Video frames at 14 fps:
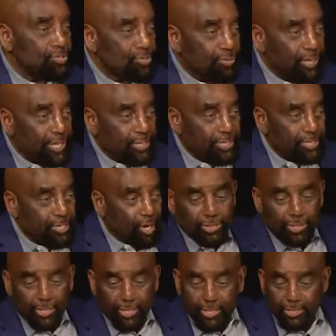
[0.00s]
so that the
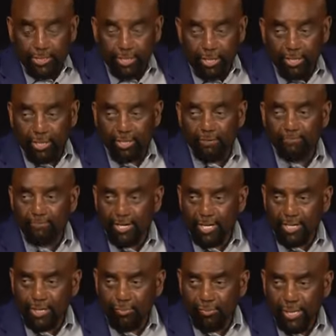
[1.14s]
ones that are in the darkness can
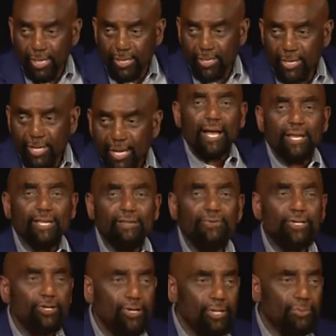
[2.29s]
find their way. I
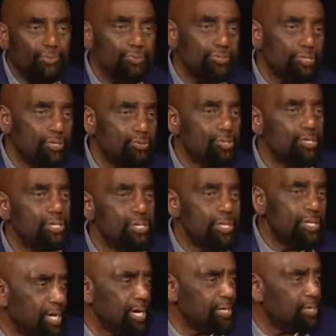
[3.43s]
even hear other people say, well,
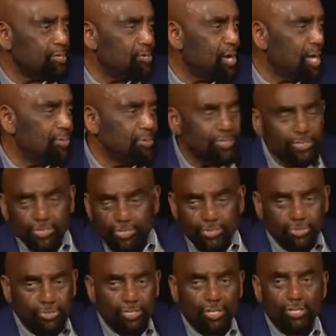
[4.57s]
we got to go after the
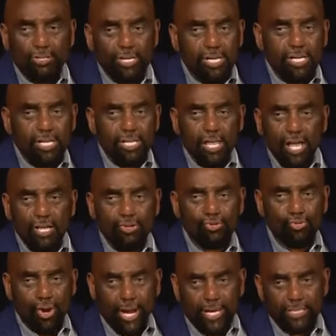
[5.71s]
Jews because they didn't like
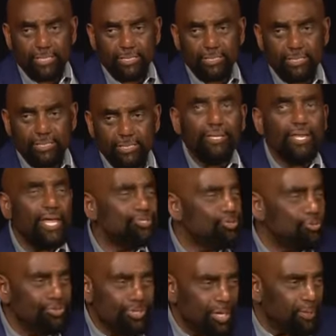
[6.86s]
Christ. That's
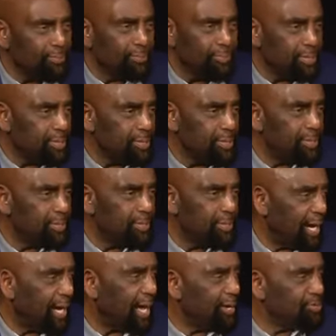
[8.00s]
so dumb to me.
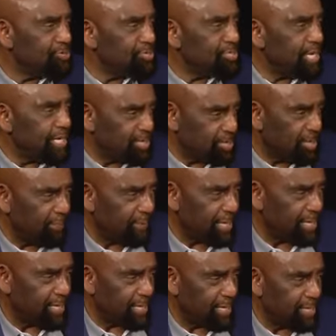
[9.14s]
How you say stuff
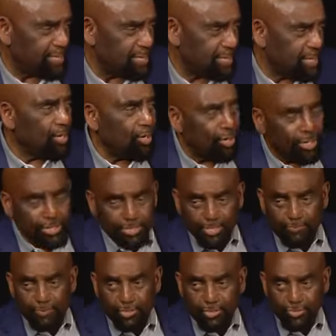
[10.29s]
like that and call
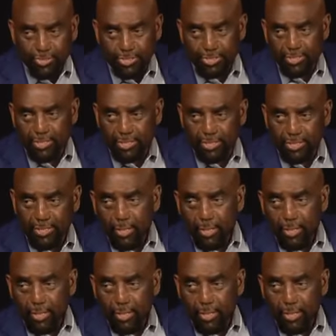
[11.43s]
yourself a Christian?